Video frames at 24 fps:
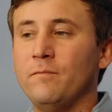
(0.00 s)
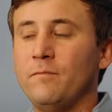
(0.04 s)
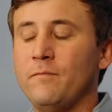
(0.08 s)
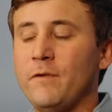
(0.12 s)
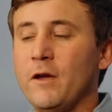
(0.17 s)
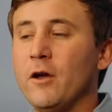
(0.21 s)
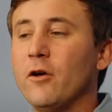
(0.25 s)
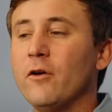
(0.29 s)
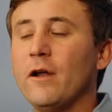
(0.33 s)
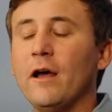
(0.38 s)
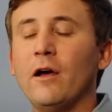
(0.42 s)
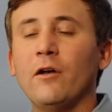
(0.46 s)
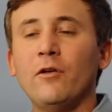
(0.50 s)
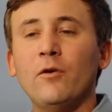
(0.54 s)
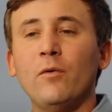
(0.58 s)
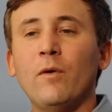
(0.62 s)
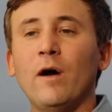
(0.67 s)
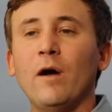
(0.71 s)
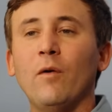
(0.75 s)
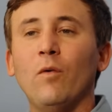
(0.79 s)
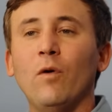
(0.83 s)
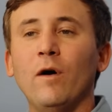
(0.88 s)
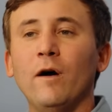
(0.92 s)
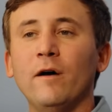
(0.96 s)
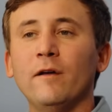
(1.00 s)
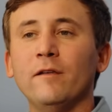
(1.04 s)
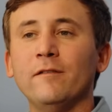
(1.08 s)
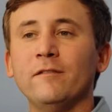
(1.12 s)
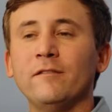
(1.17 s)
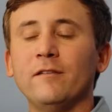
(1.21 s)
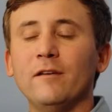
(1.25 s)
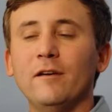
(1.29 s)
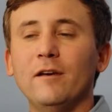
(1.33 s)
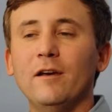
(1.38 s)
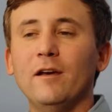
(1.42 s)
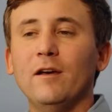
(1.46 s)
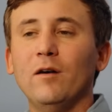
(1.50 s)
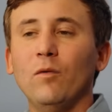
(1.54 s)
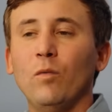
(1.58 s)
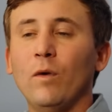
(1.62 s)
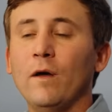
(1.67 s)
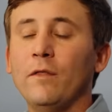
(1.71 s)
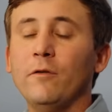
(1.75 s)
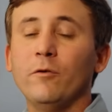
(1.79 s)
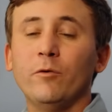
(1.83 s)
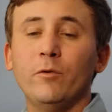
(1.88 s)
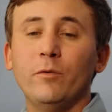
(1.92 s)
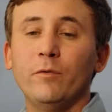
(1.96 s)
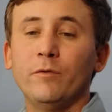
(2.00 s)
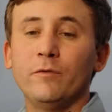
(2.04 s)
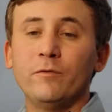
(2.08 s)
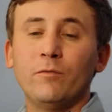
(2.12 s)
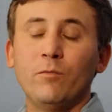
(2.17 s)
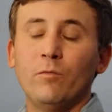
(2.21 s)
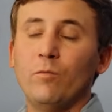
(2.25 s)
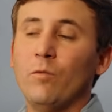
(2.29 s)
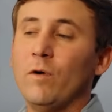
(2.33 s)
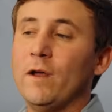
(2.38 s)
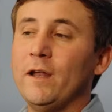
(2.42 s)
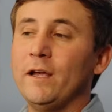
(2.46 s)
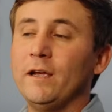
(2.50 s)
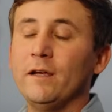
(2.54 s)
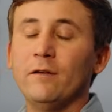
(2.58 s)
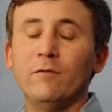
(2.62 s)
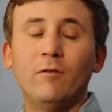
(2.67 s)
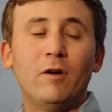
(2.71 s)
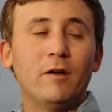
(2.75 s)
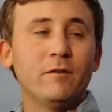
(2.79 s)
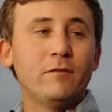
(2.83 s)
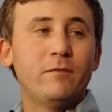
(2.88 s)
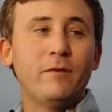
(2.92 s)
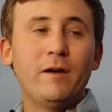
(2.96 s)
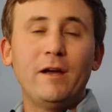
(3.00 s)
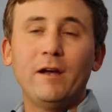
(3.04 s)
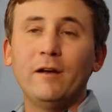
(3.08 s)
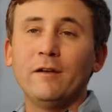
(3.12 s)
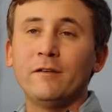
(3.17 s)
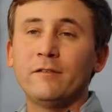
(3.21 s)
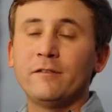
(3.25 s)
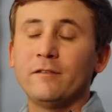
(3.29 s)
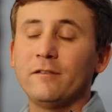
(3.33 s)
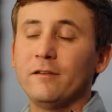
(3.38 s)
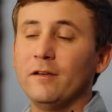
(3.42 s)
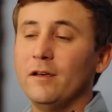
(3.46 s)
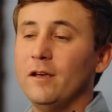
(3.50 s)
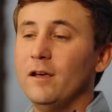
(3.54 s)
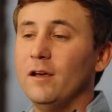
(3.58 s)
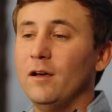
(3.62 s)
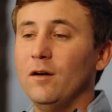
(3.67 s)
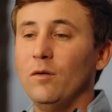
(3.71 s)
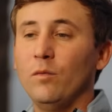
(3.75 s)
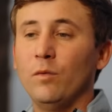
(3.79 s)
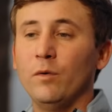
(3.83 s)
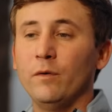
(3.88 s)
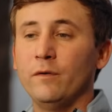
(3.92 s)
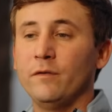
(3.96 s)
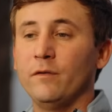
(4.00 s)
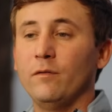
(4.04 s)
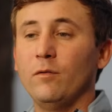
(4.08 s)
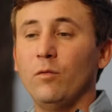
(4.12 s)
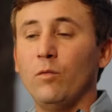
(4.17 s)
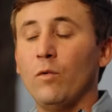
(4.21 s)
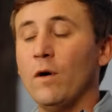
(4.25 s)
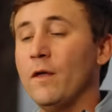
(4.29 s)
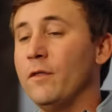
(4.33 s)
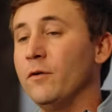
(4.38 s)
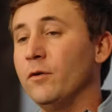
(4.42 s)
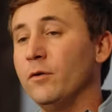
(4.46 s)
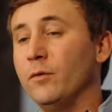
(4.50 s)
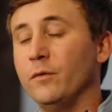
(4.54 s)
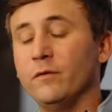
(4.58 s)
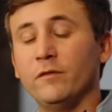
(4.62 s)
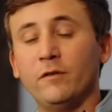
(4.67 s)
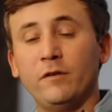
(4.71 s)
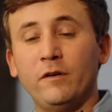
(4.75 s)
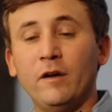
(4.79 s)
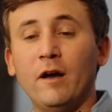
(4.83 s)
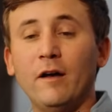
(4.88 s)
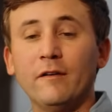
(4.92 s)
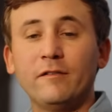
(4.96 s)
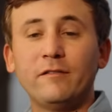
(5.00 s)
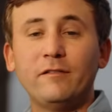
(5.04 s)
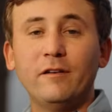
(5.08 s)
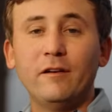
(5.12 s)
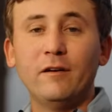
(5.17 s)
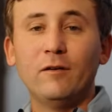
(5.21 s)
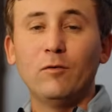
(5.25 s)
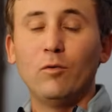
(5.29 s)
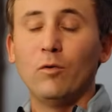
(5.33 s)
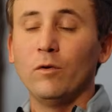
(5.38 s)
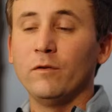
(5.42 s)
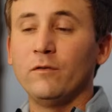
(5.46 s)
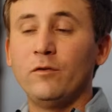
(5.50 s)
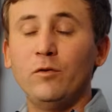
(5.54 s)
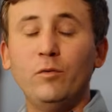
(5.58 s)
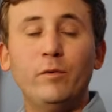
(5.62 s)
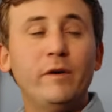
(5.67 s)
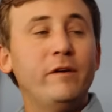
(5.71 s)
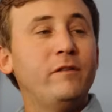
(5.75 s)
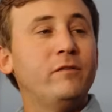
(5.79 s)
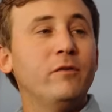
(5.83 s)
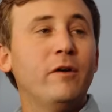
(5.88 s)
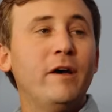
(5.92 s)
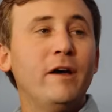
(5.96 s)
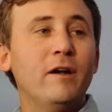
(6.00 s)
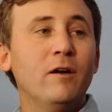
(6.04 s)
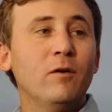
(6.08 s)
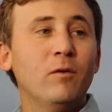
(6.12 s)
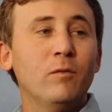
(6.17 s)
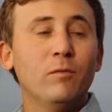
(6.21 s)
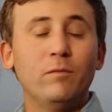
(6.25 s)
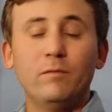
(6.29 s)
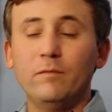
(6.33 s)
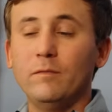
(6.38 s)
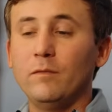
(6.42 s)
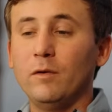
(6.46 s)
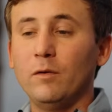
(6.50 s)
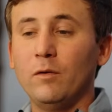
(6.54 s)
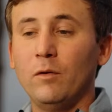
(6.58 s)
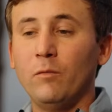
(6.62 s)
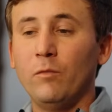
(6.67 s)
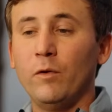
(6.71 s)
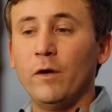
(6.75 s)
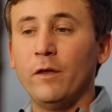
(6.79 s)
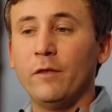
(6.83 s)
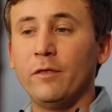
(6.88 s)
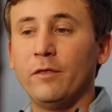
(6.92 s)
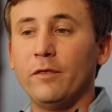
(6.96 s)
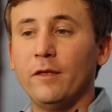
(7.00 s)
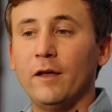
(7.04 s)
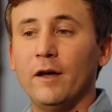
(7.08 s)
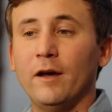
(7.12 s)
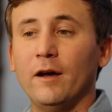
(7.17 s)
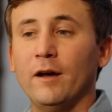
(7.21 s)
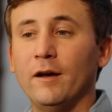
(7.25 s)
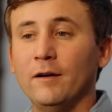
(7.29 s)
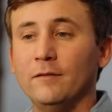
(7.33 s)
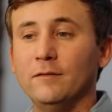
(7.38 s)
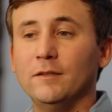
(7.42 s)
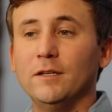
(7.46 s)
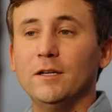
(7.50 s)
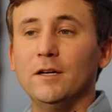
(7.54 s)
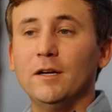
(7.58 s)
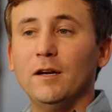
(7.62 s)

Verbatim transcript: figured out who I was whether it was from winning in Las Vegas, with whether it was Augusta, or two weeks later with uh,